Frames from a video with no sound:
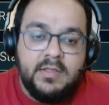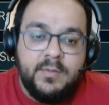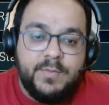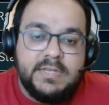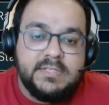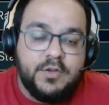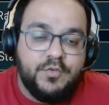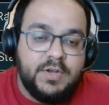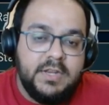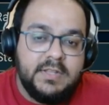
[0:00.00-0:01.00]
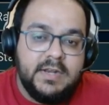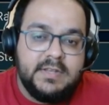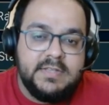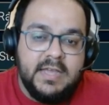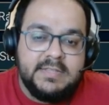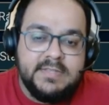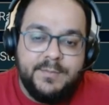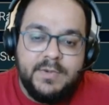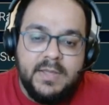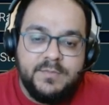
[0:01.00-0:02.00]
preset over here that I
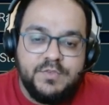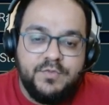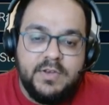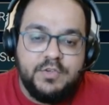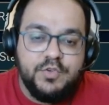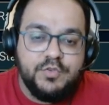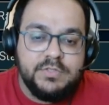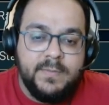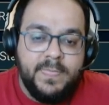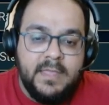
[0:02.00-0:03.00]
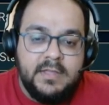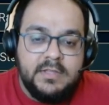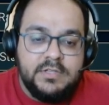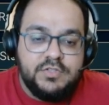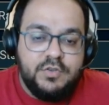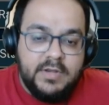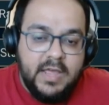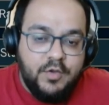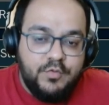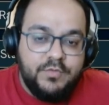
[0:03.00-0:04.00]
sometimes would use. So
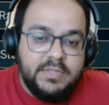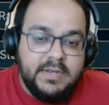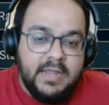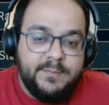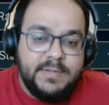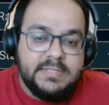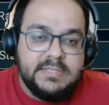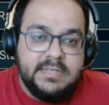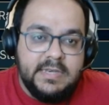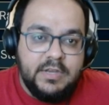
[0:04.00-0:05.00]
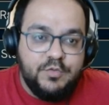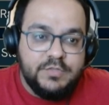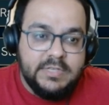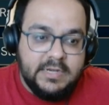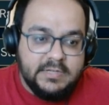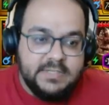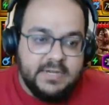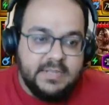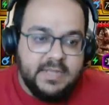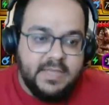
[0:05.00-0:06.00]
now with the 9-piece new Slayer
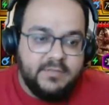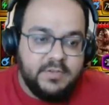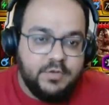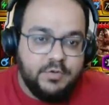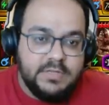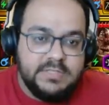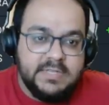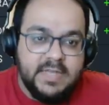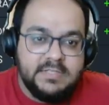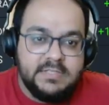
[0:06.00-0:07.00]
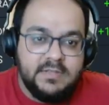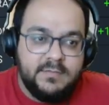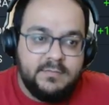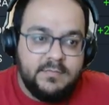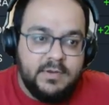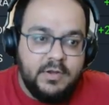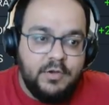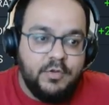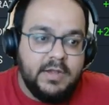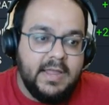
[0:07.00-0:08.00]
set that I have, the total stats
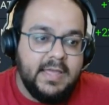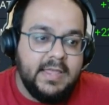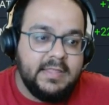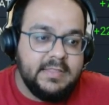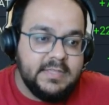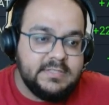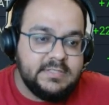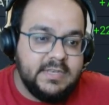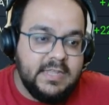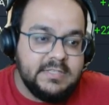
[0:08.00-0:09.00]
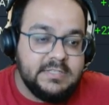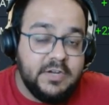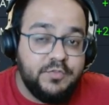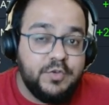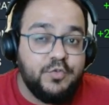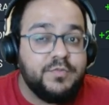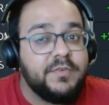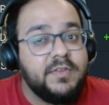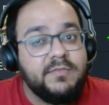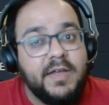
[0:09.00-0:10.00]
look like this. Instead of the
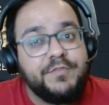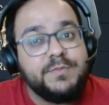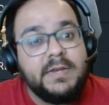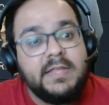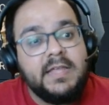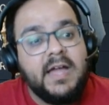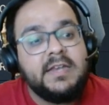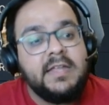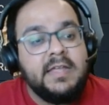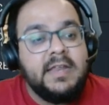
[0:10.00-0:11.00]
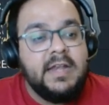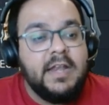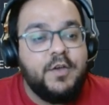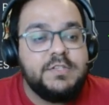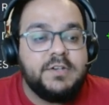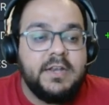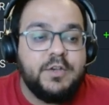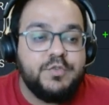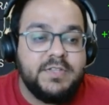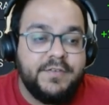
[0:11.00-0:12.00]
255 speed he had, now he's running
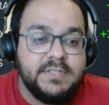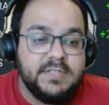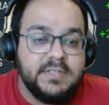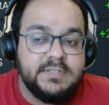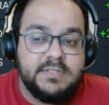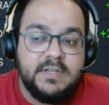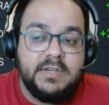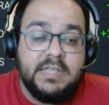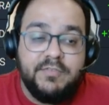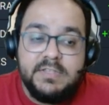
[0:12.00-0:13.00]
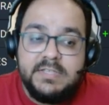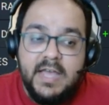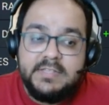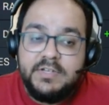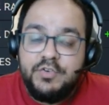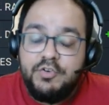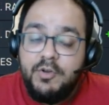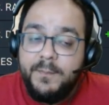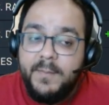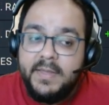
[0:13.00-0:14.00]
276. The defense hasn't
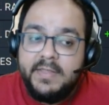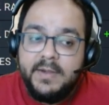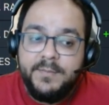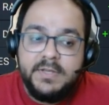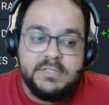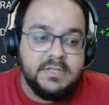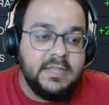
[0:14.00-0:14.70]
dropped by that much,